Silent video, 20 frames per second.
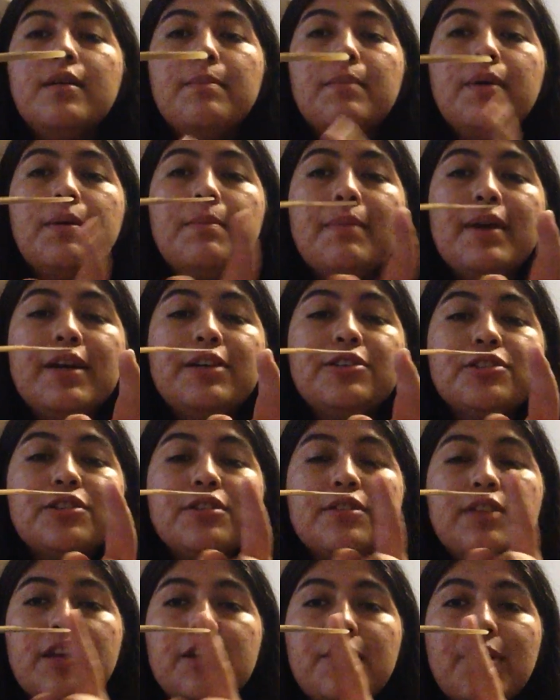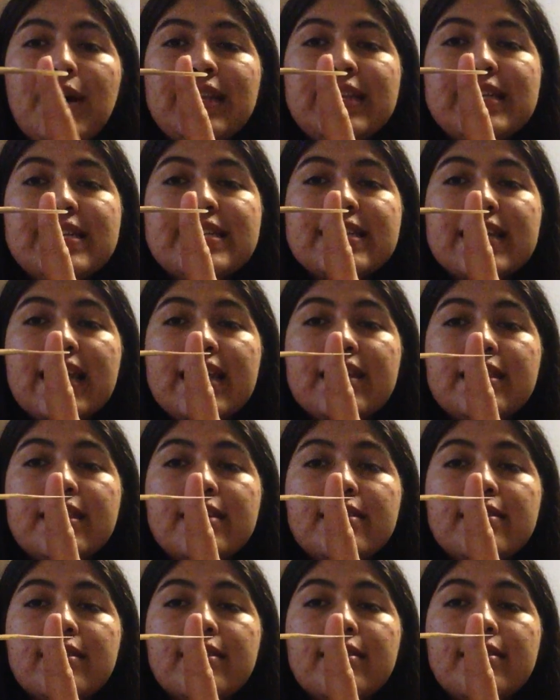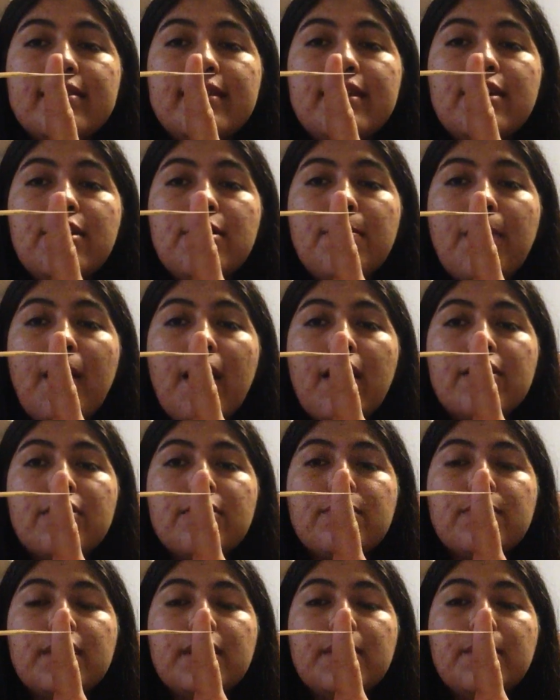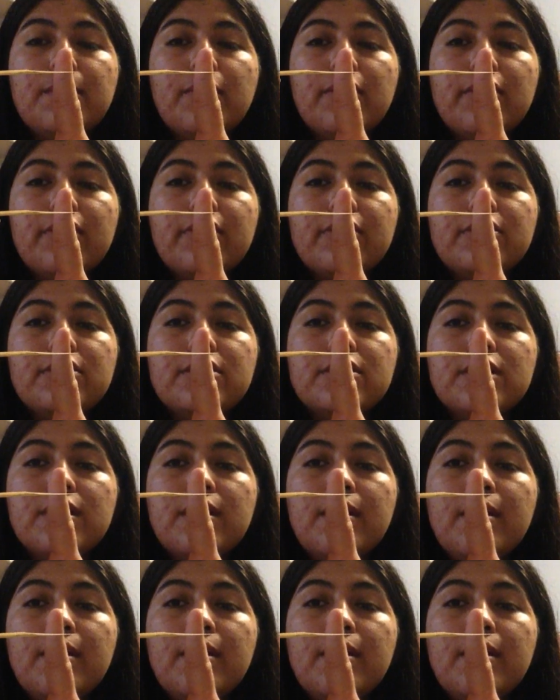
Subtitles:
But make sure that you at least get this thinner part of the reed moistened.